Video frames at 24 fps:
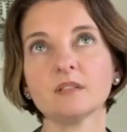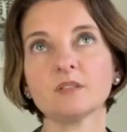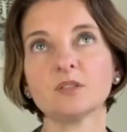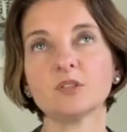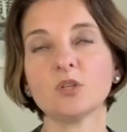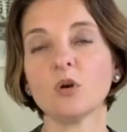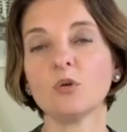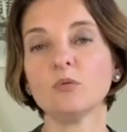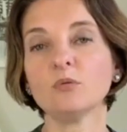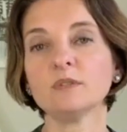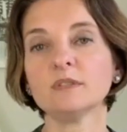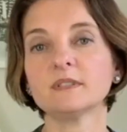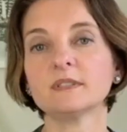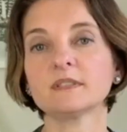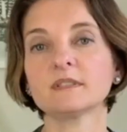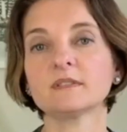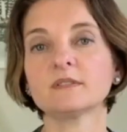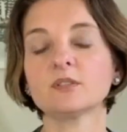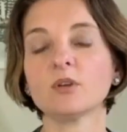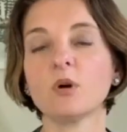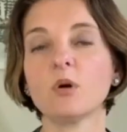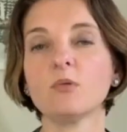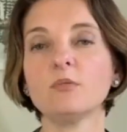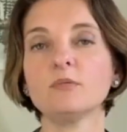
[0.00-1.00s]

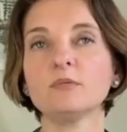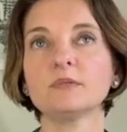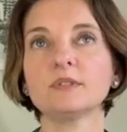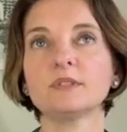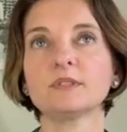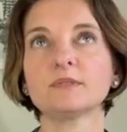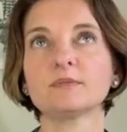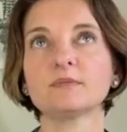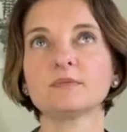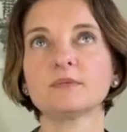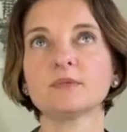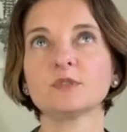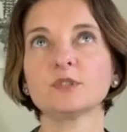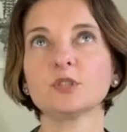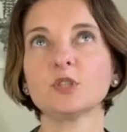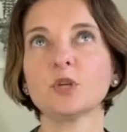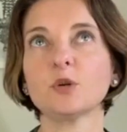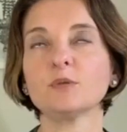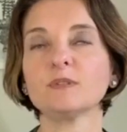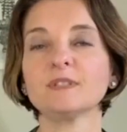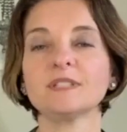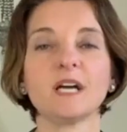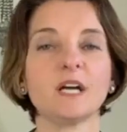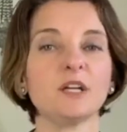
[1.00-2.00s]
don't
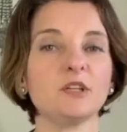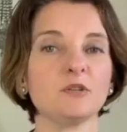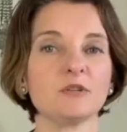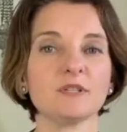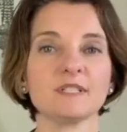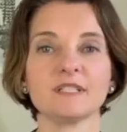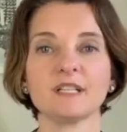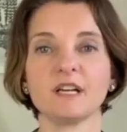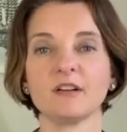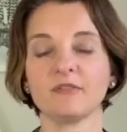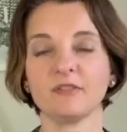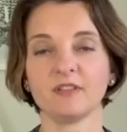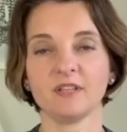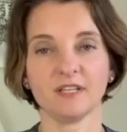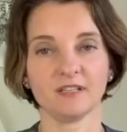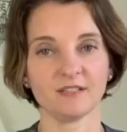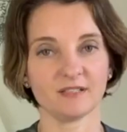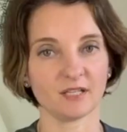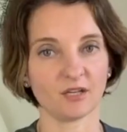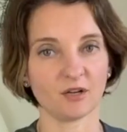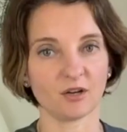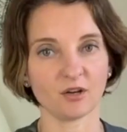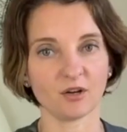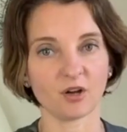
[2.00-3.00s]
tell yourself
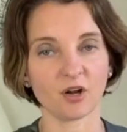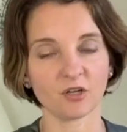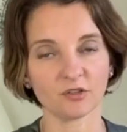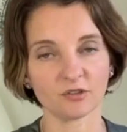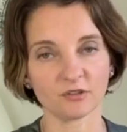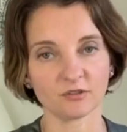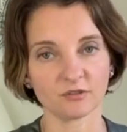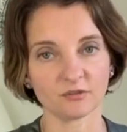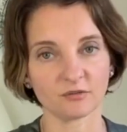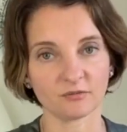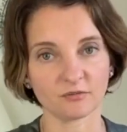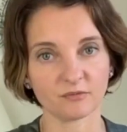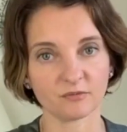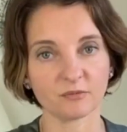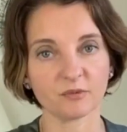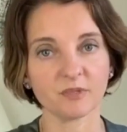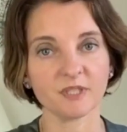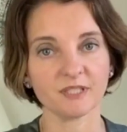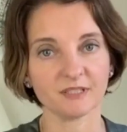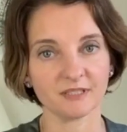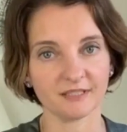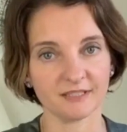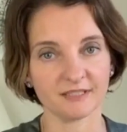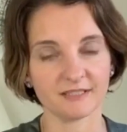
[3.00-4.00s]
things that are not
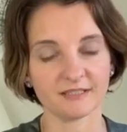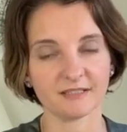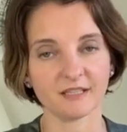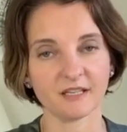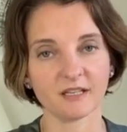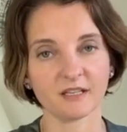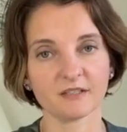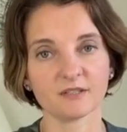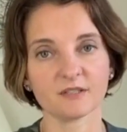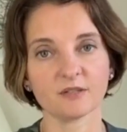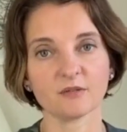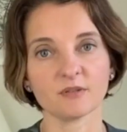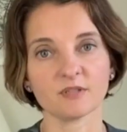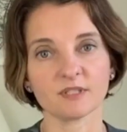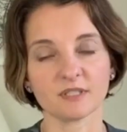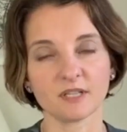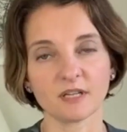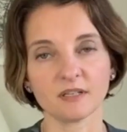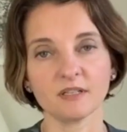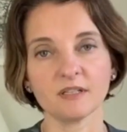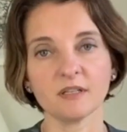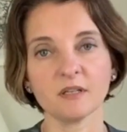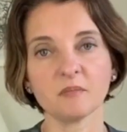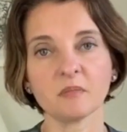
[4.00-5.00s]
realistic. So
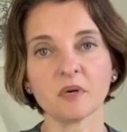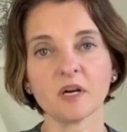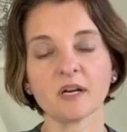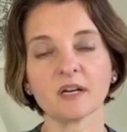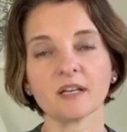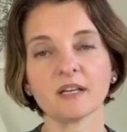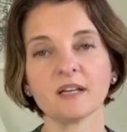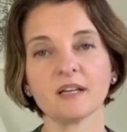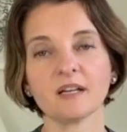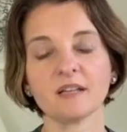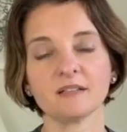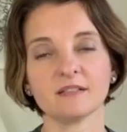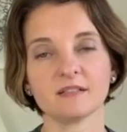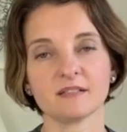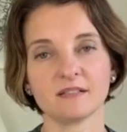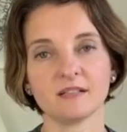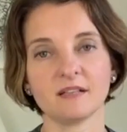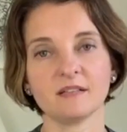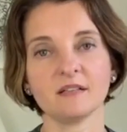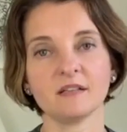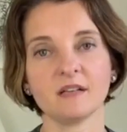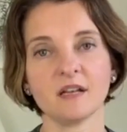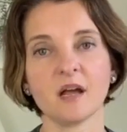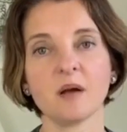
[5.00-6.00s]
study the market,
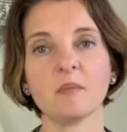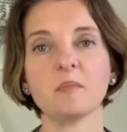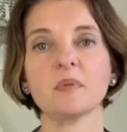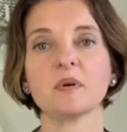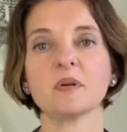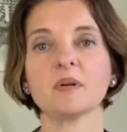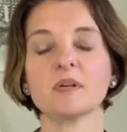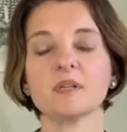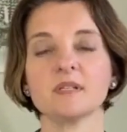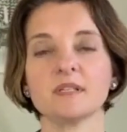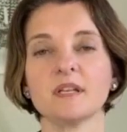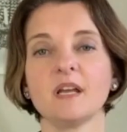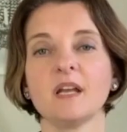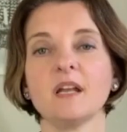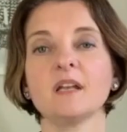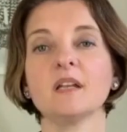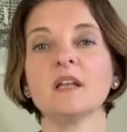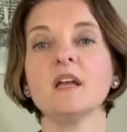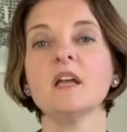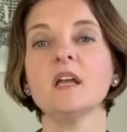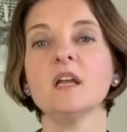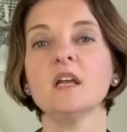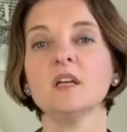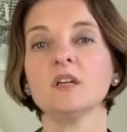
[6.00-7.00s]
understand the numbers,
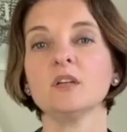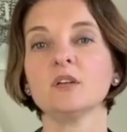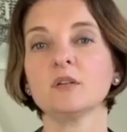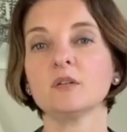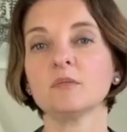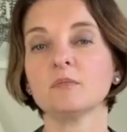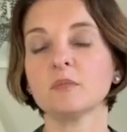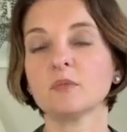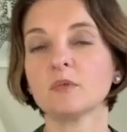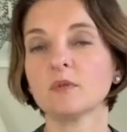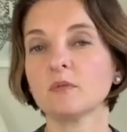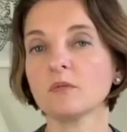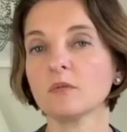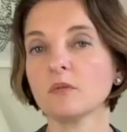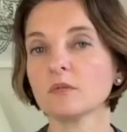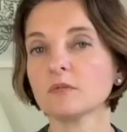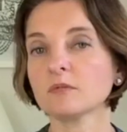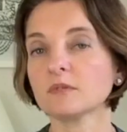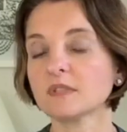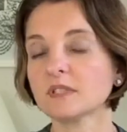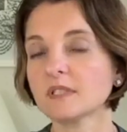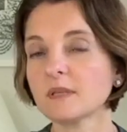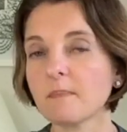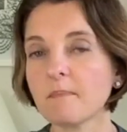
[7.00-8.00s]
and
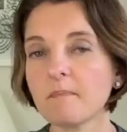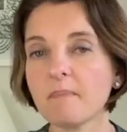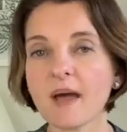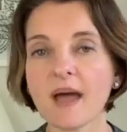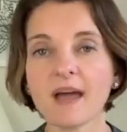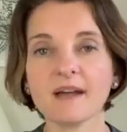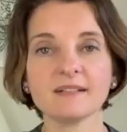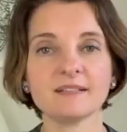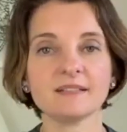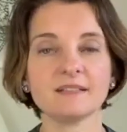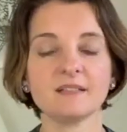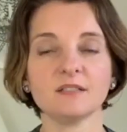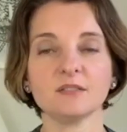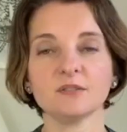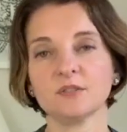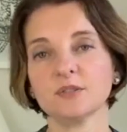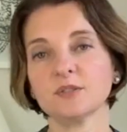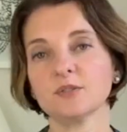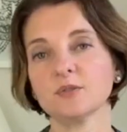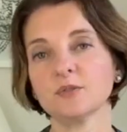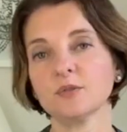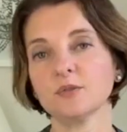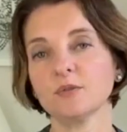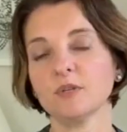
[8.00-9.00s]
the best thing
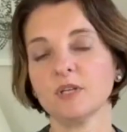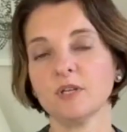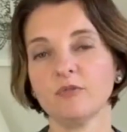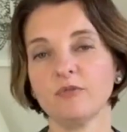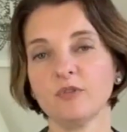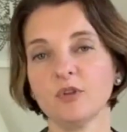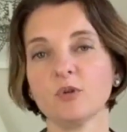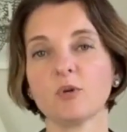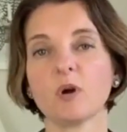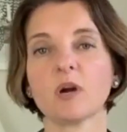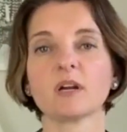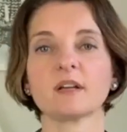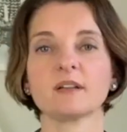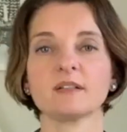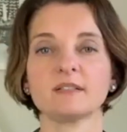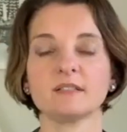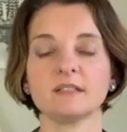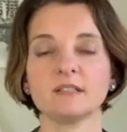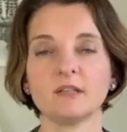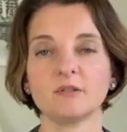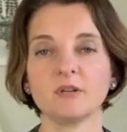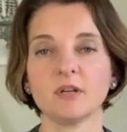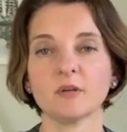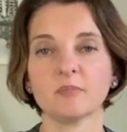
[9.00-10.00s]
to do if you are
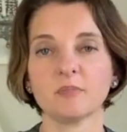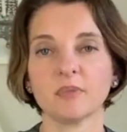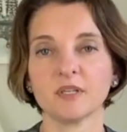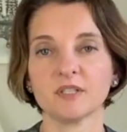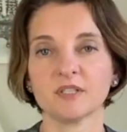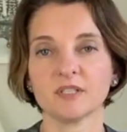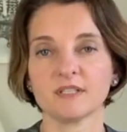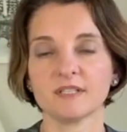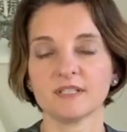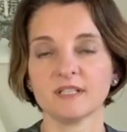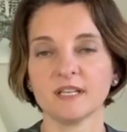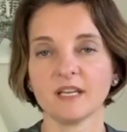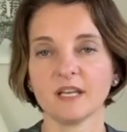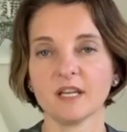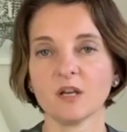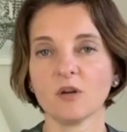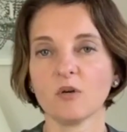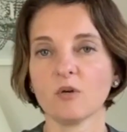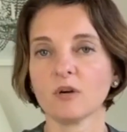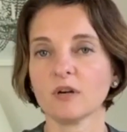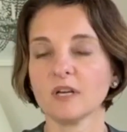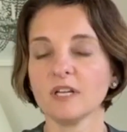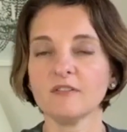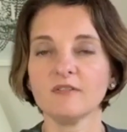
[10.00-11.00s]
considering purchasing,
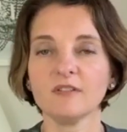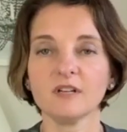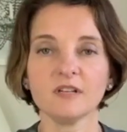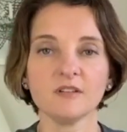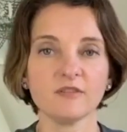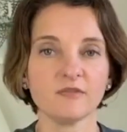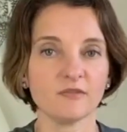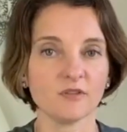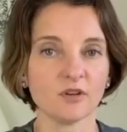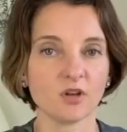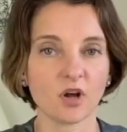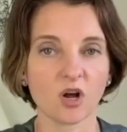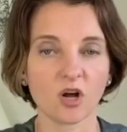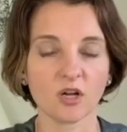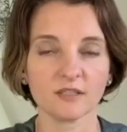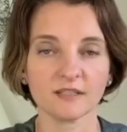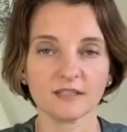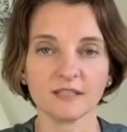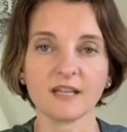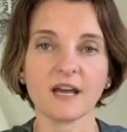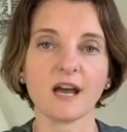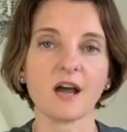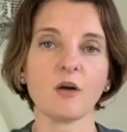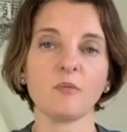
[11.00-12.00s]
or even if
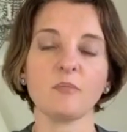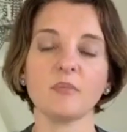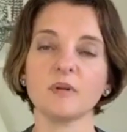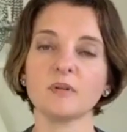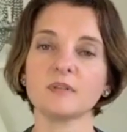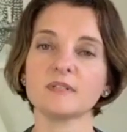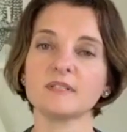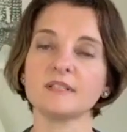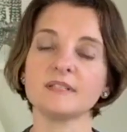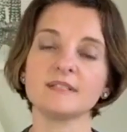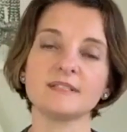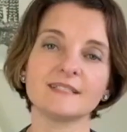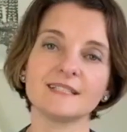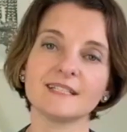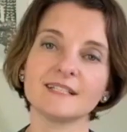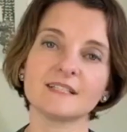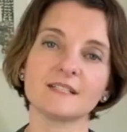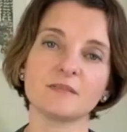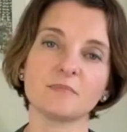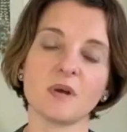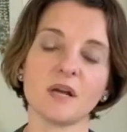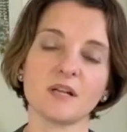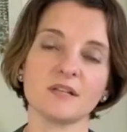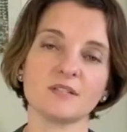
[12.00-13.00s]
not now, but in
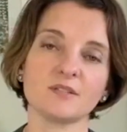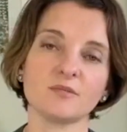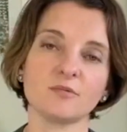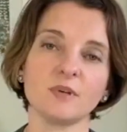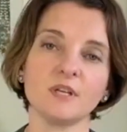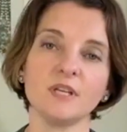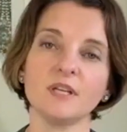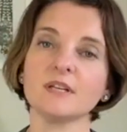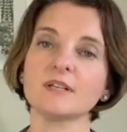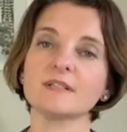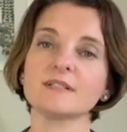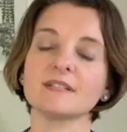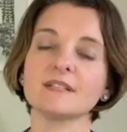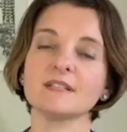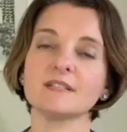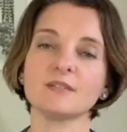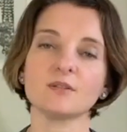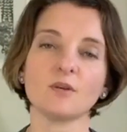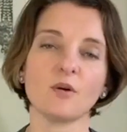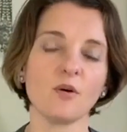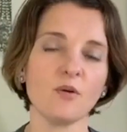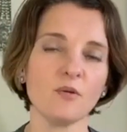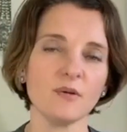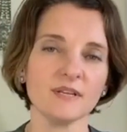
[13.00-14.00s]
6 months to a year,
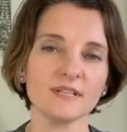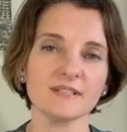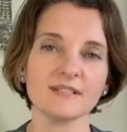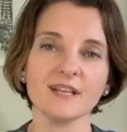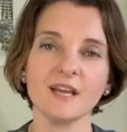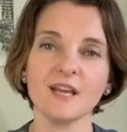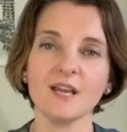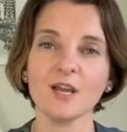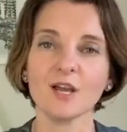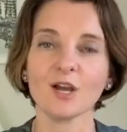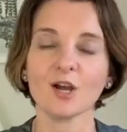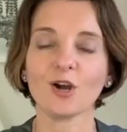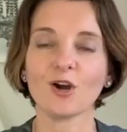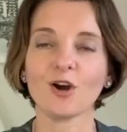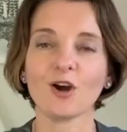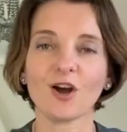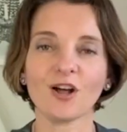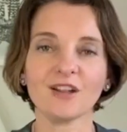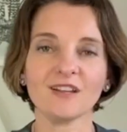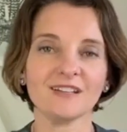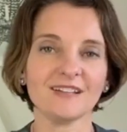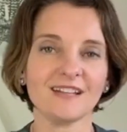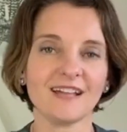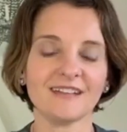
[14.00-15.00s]
is always
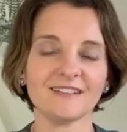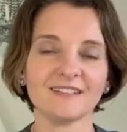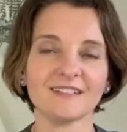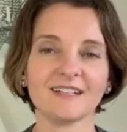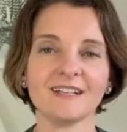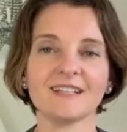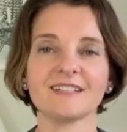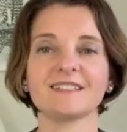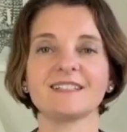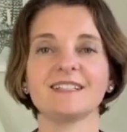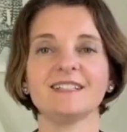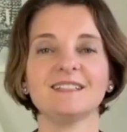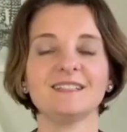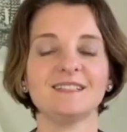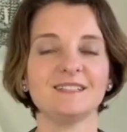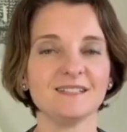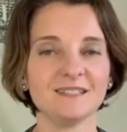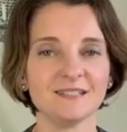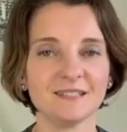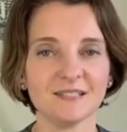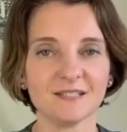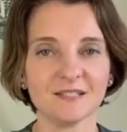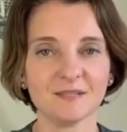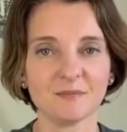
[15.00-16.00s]
call a lender and say,
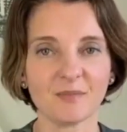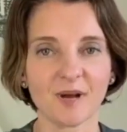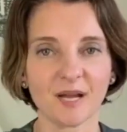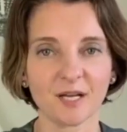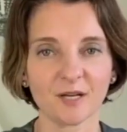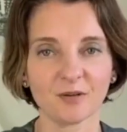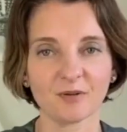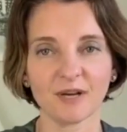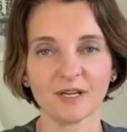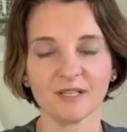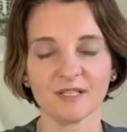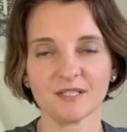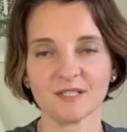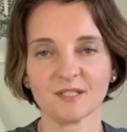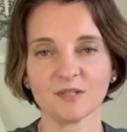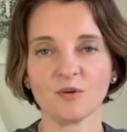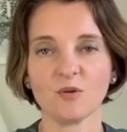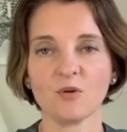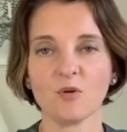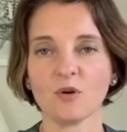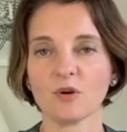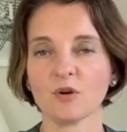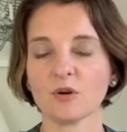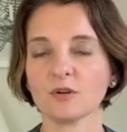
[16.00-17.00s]
this is my credit
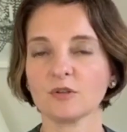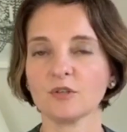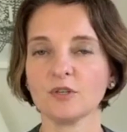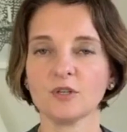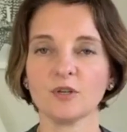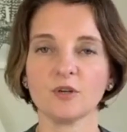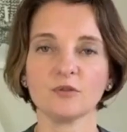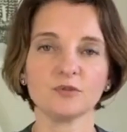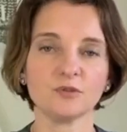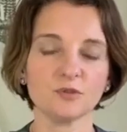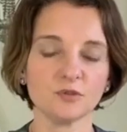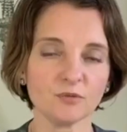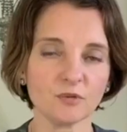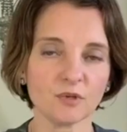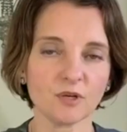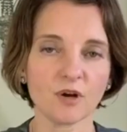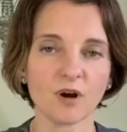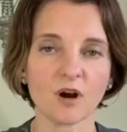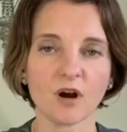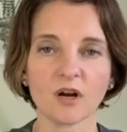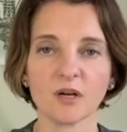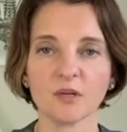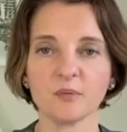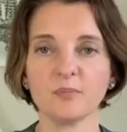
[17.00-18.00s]
score, or do a
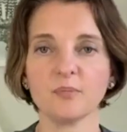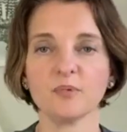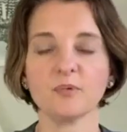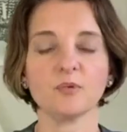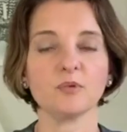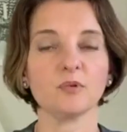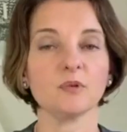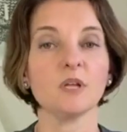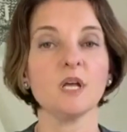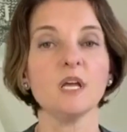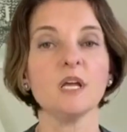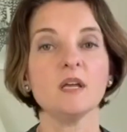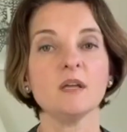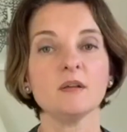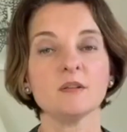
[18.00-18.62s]
hard pull.